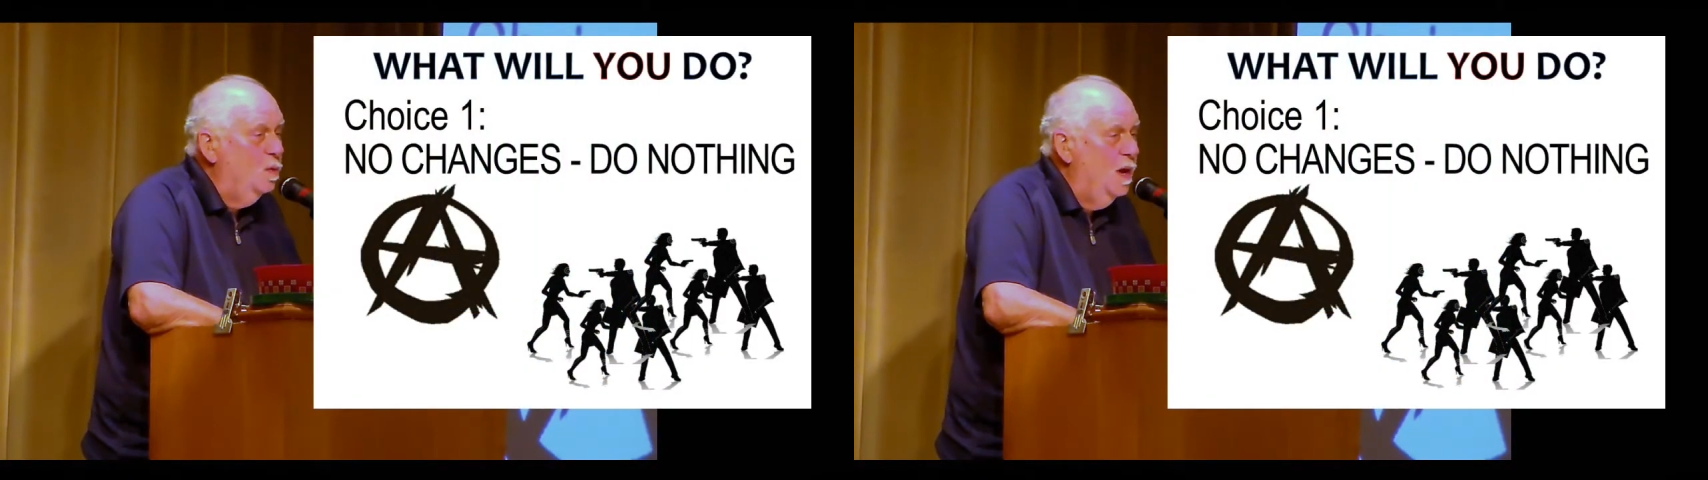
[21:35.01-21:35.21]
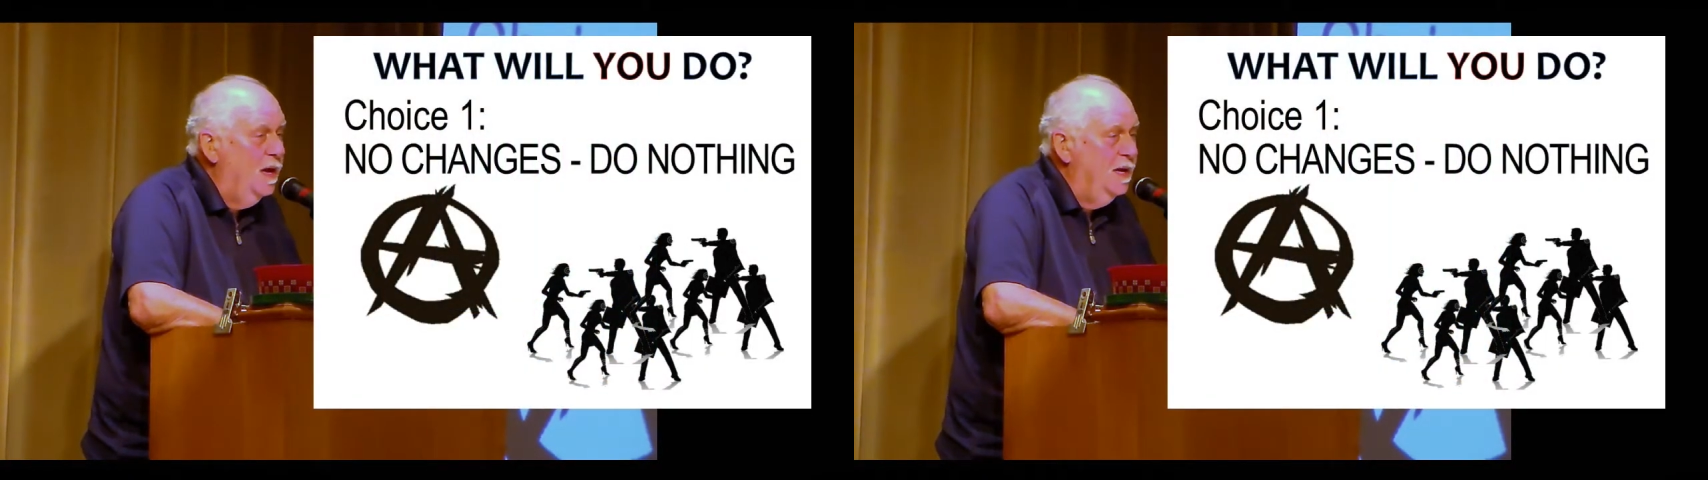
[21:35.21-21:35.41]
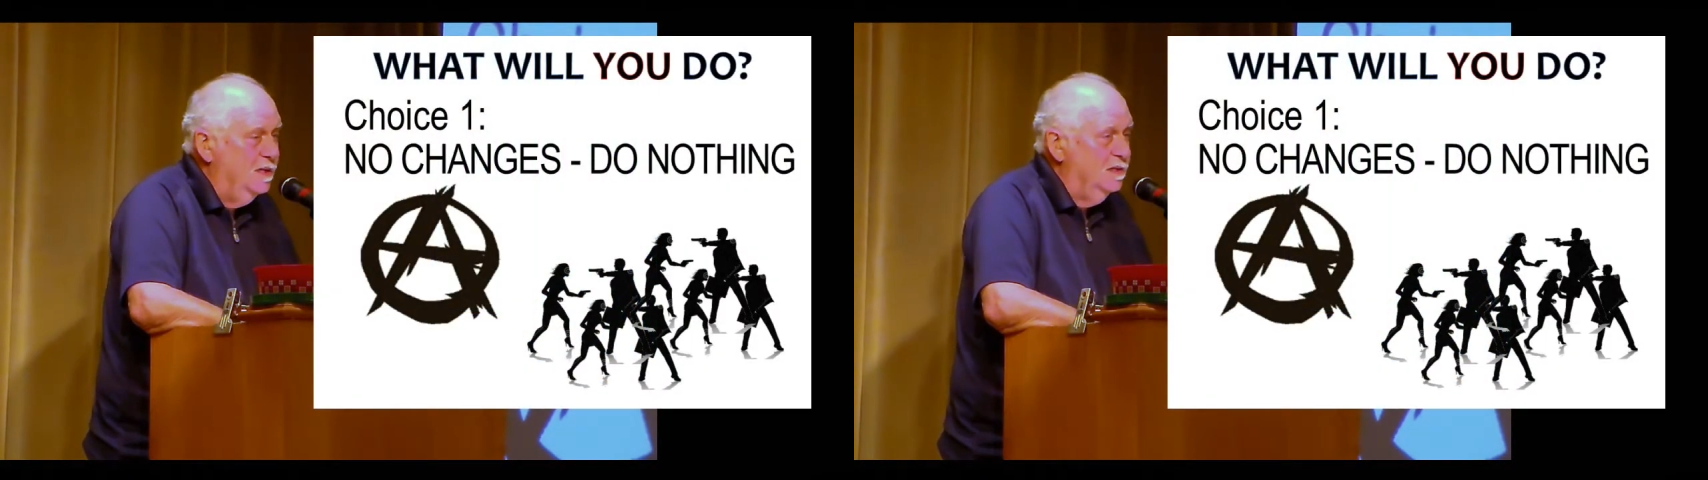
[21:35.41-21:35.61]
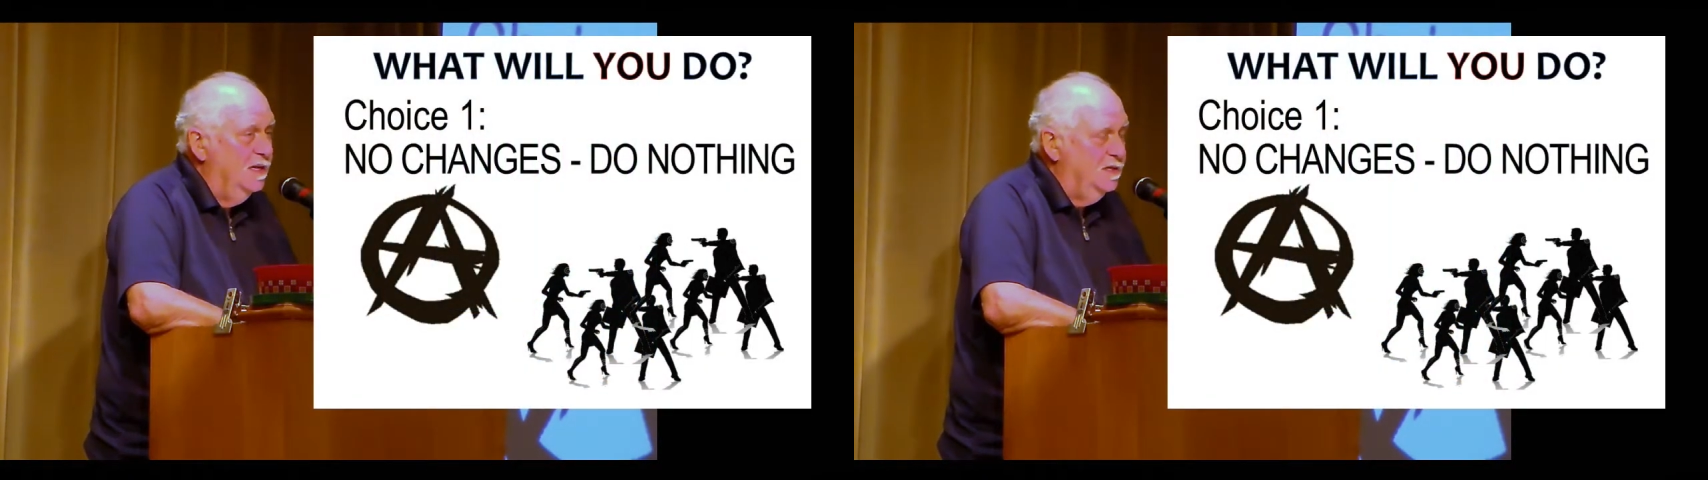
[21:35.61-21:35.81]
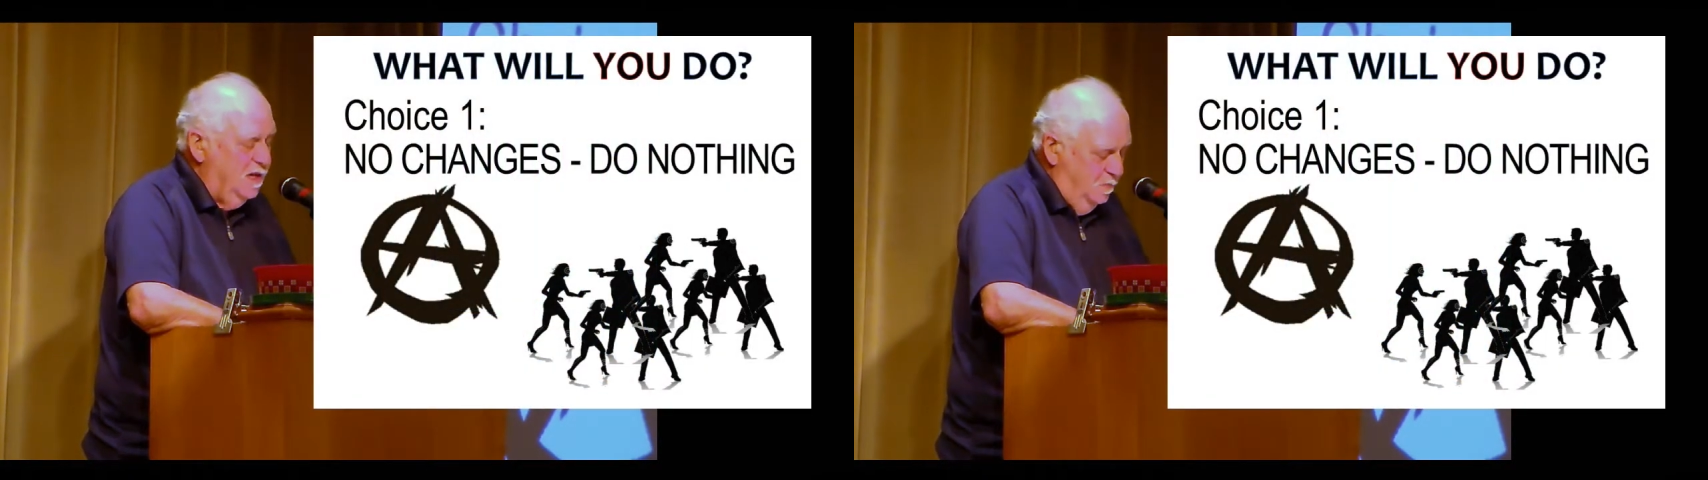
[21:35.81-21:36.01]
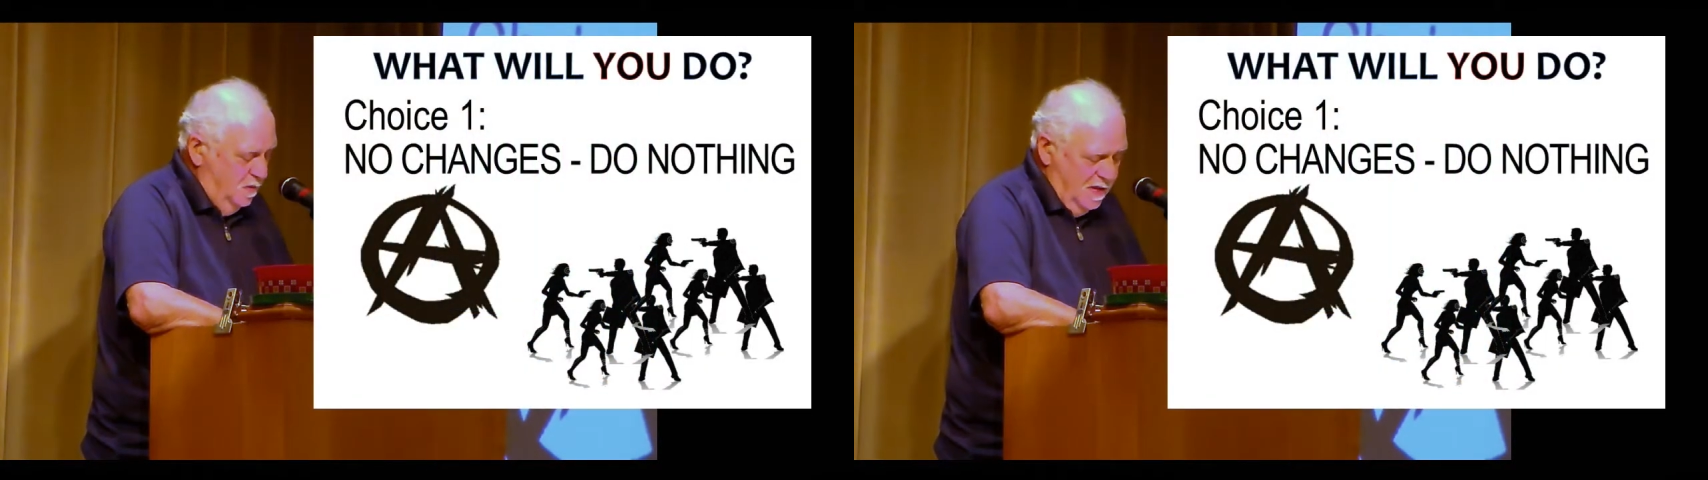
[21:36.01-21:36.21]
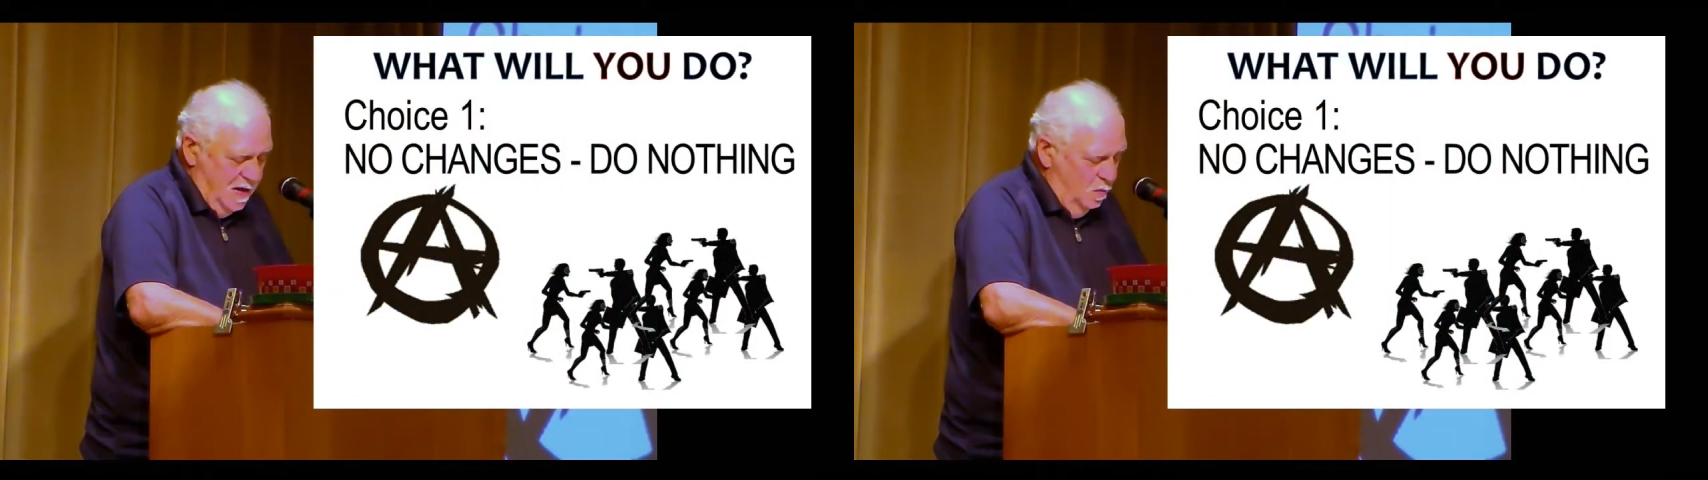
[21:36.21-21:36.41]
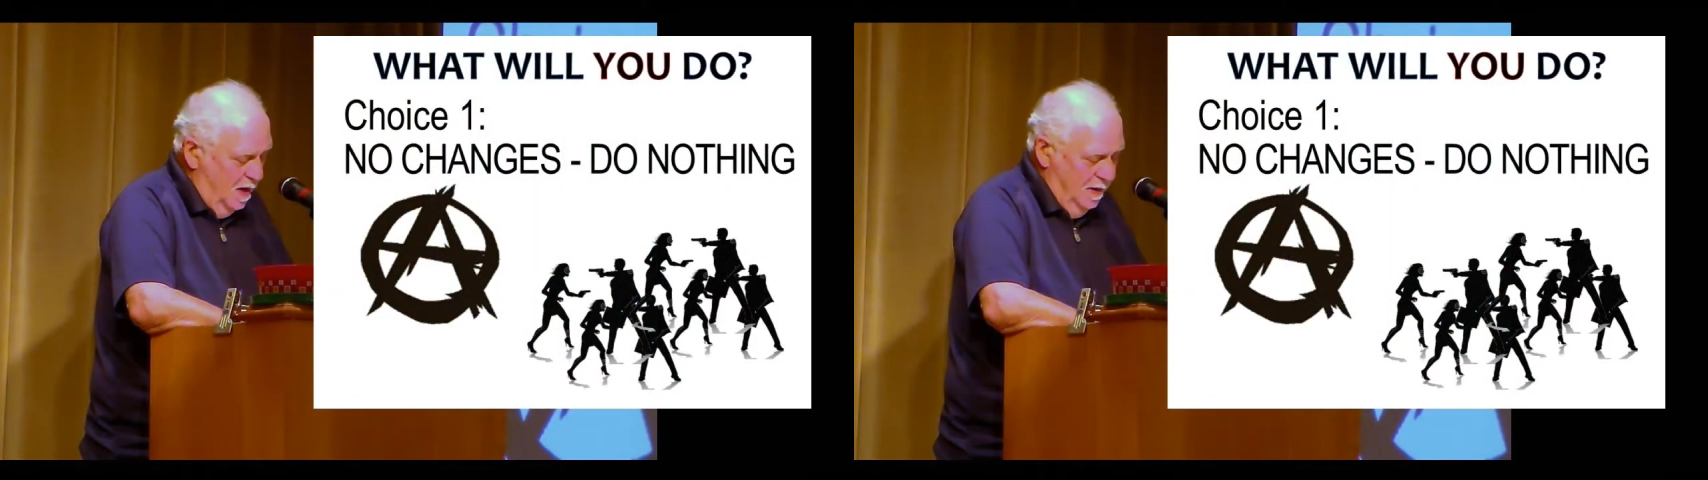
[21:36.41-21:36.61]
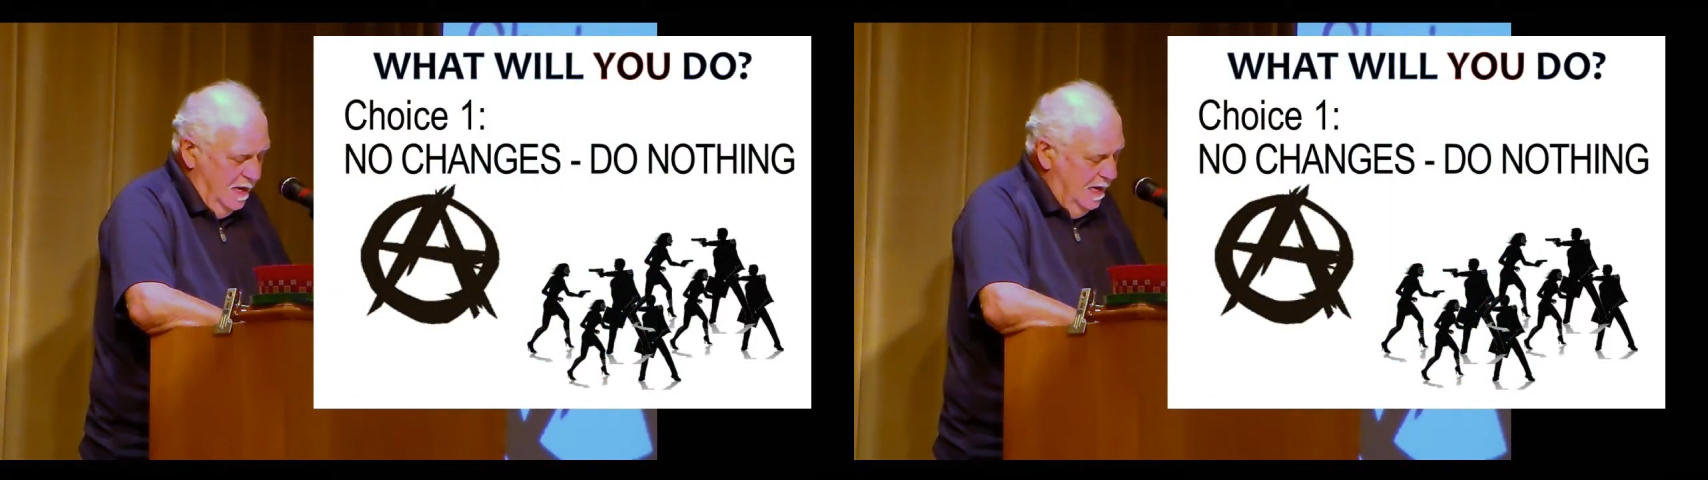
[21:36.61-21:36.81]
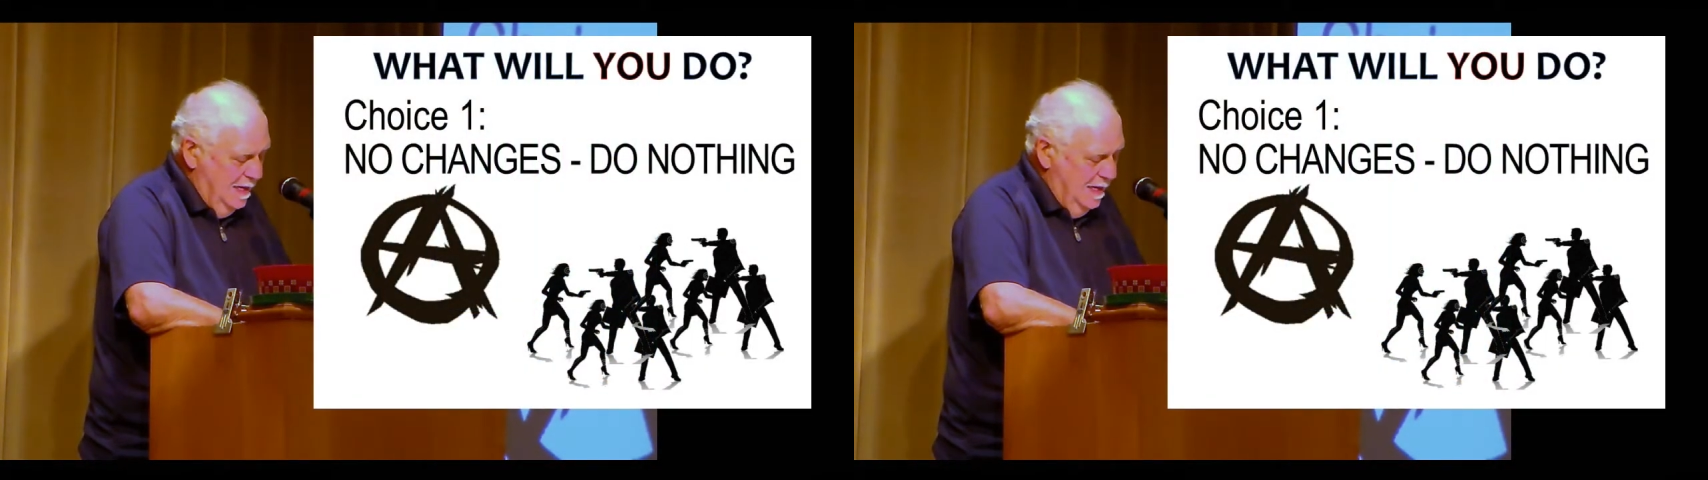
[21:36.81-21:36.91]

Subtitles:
the way it is, let's keep it that way.